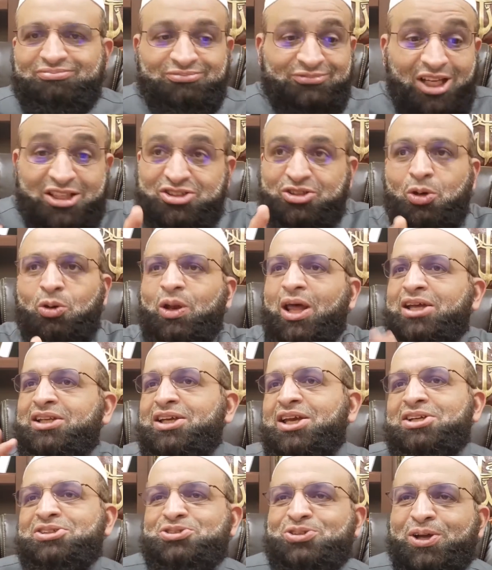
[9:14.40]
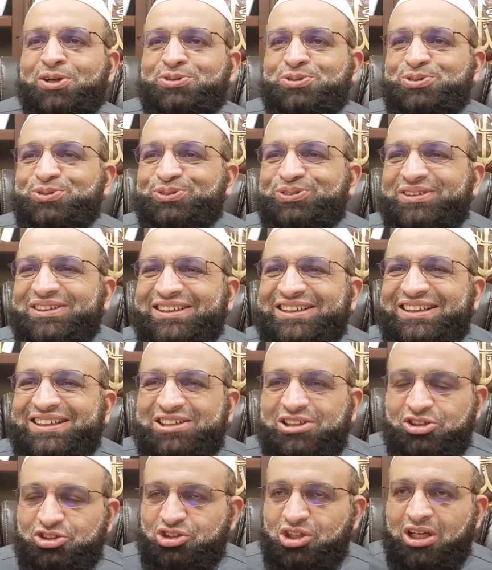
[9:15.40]
That's the whole idea he's trying to do.
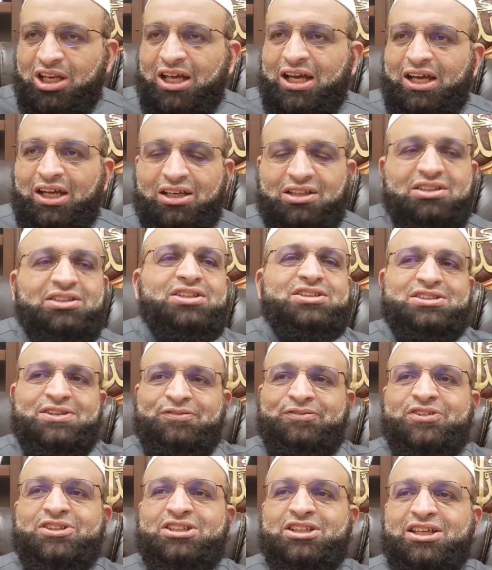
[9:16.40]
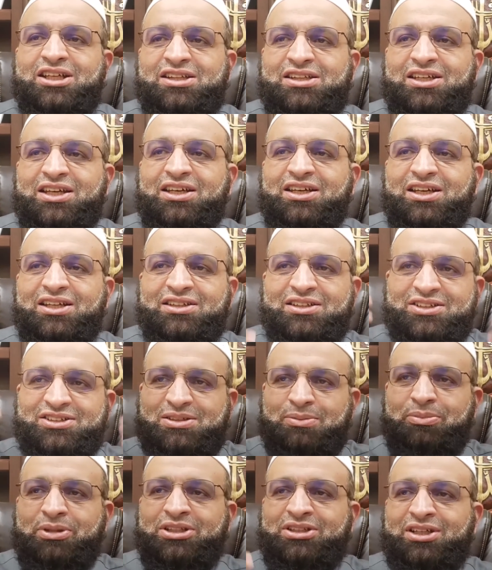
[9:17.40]
Salah, there is a physical thing and there is
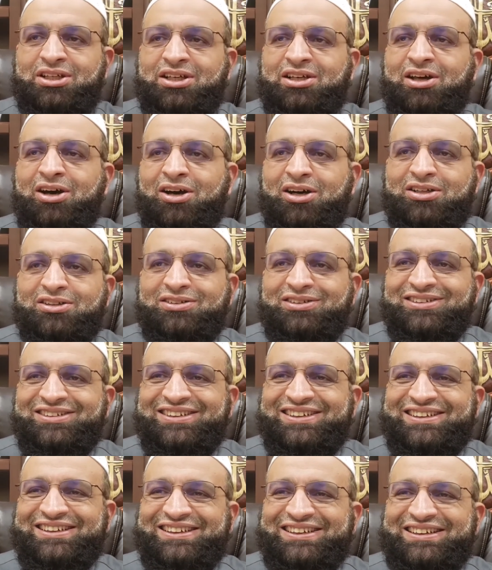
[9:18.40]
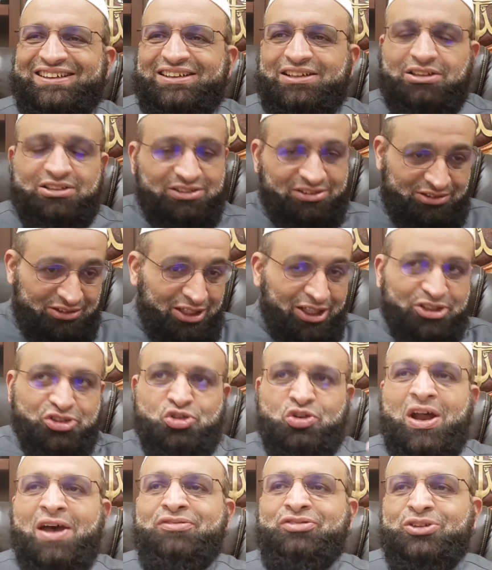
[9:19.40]
a mental and a heart. Like
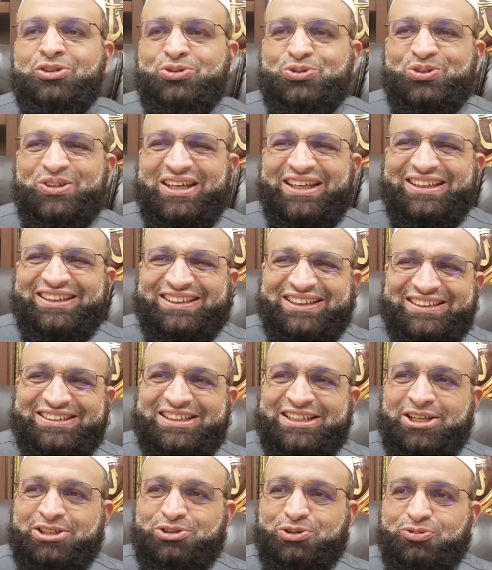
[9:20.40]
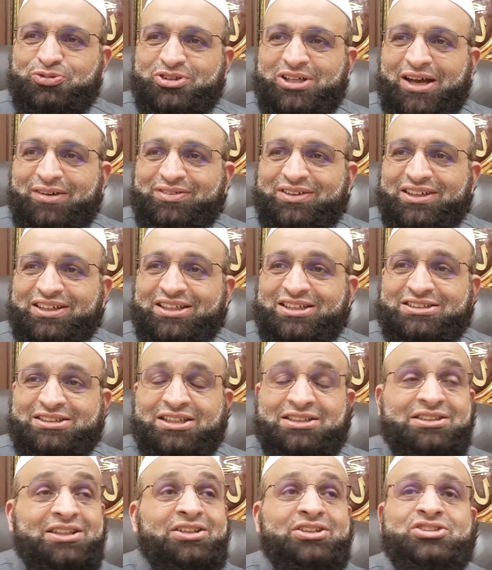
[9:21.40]
travel today, etiquettes of traveling. He
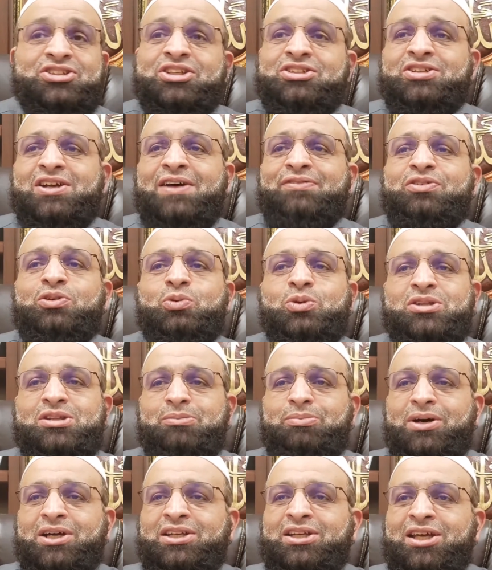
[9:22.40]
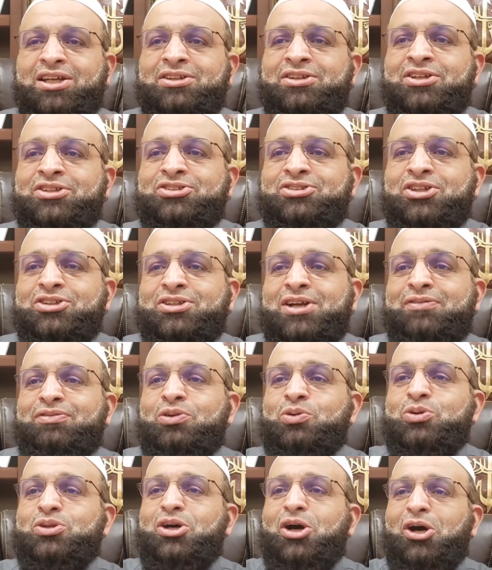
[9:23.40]
said there is a travel with the body and there is the
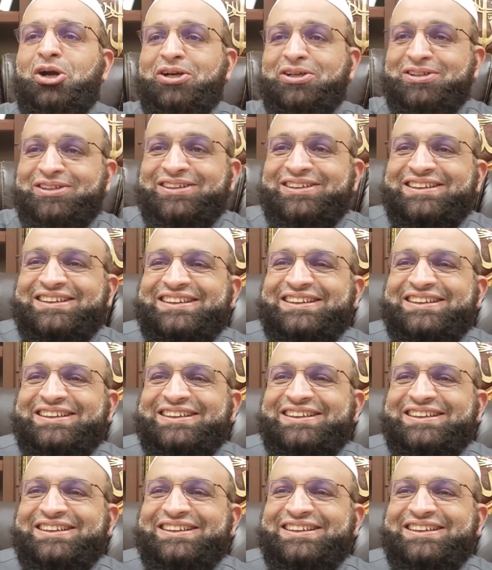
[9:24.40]
travel with the heart.